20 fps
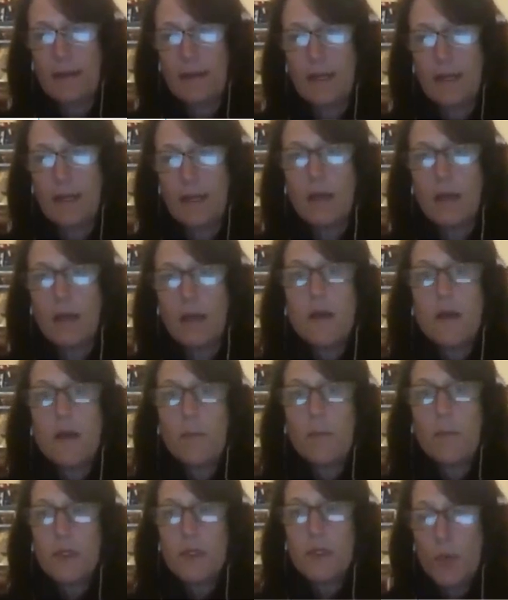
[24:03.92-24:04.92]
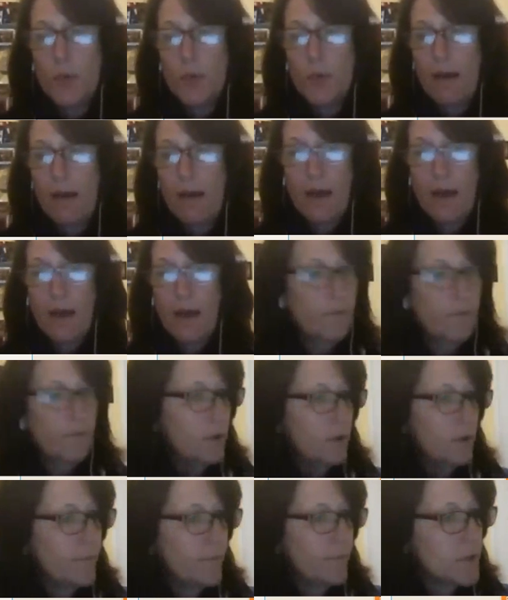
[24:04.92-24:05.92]
link, but you have that for
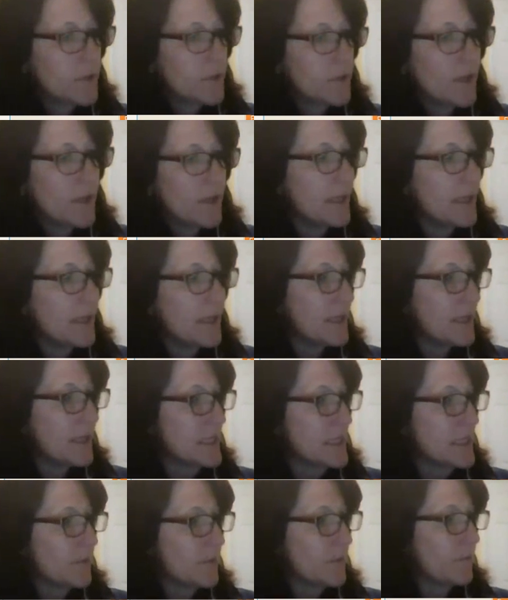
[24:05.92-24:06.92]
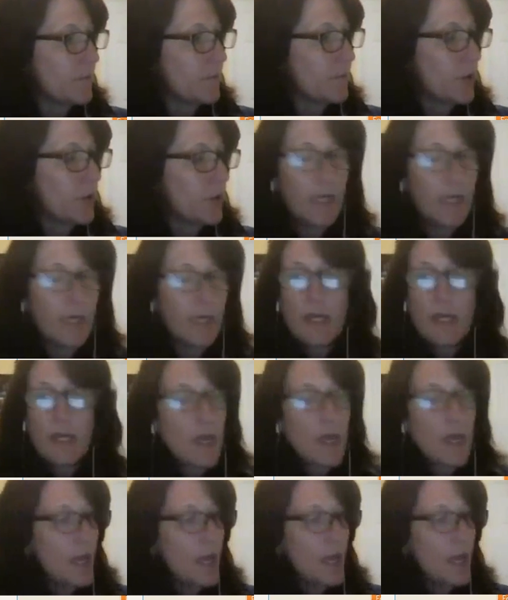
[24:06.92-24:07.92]
your first 90 days for free.
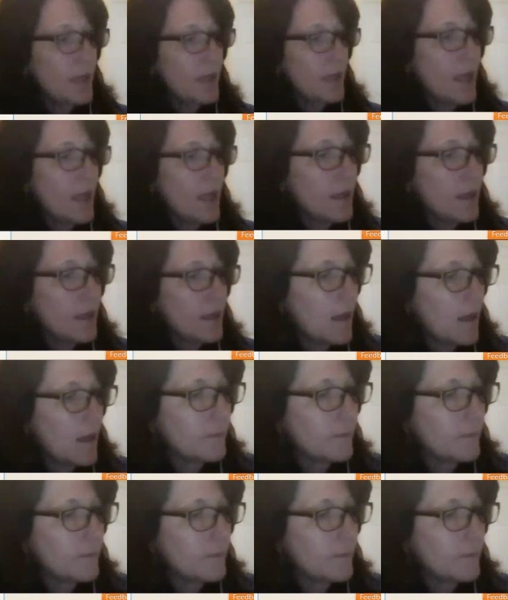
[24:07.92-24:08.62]
And again,